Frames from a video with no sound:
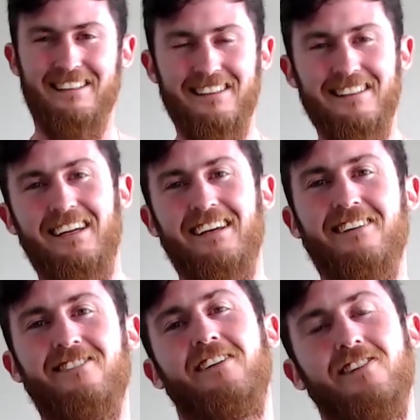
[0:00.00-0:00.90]
Yeah,
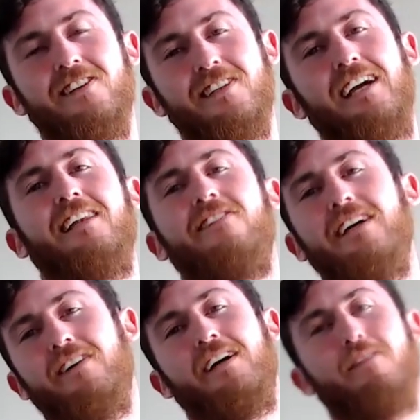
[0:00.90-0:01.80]
no, I learned to
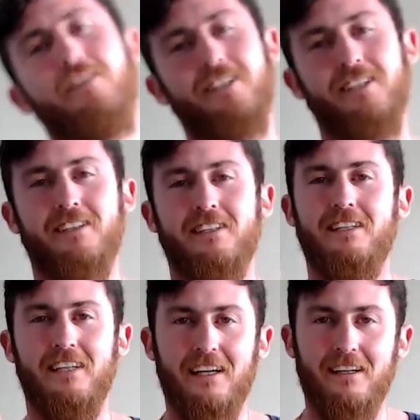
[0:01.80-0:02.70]
elevate my emotions and
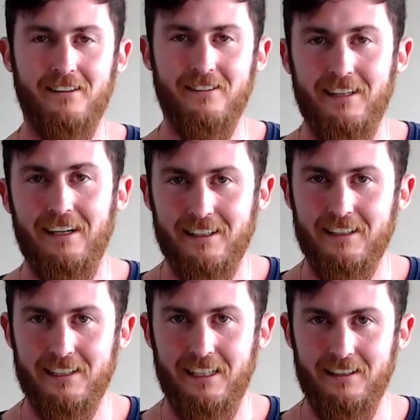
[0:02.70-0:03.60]
get out of those darker
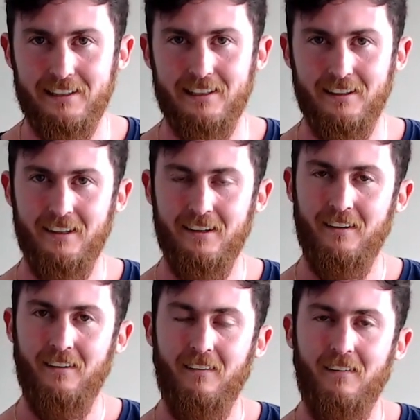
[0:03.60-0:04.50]
states.
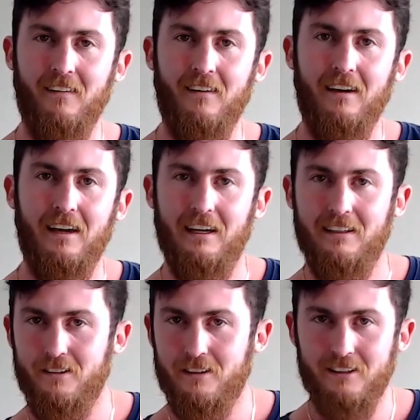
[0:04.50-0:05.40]

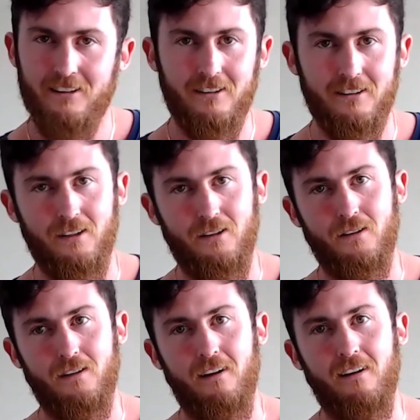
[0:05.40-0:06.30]
And you can do it
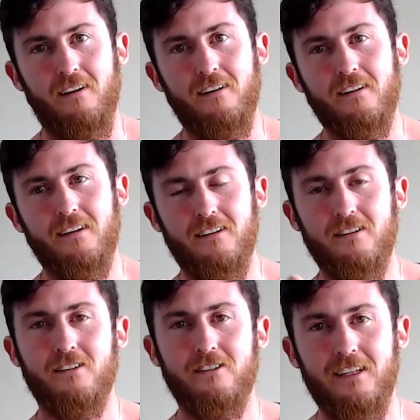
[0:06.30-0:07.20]
too. You
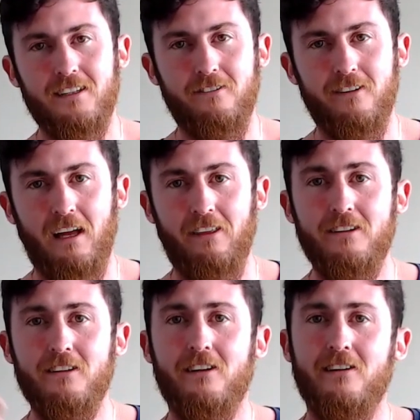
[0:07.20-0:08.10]
can transform your life.
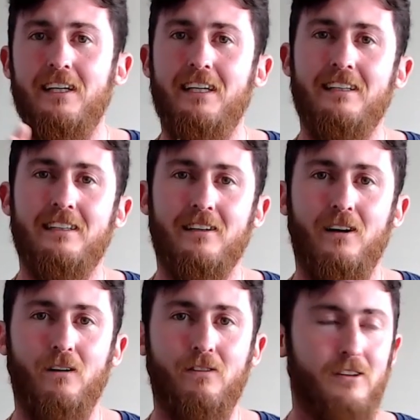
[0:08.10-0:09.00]
This is 3 years
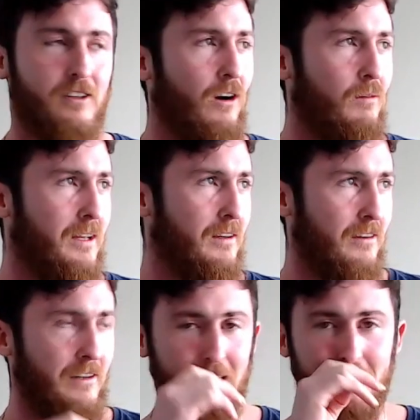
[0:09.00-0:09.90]
ago. If you told me
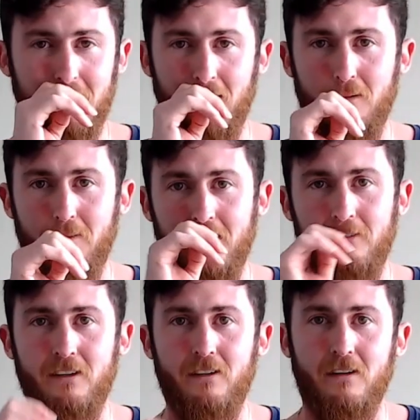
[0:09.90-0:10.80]
3 years ago I'd be
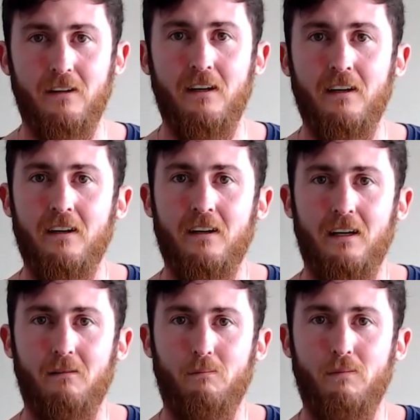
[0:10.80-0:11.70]
living on a
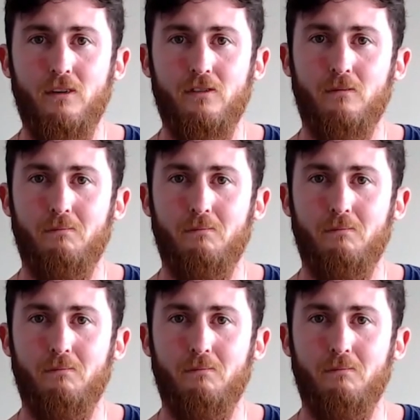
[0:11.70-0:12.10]
beautiful